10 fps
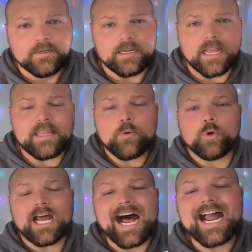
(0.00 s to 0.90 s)
And then
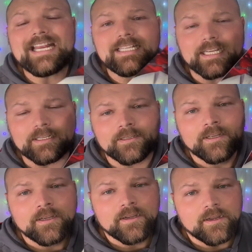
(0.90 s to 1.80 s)
what I did
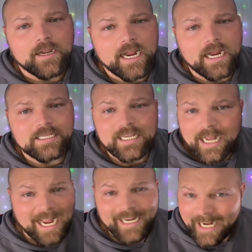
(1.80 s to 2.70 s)
is
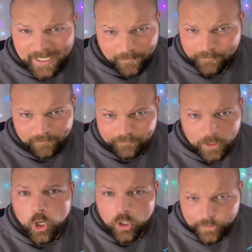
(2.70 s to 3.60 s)
I can't
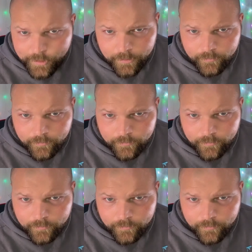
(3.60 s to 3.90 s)
art,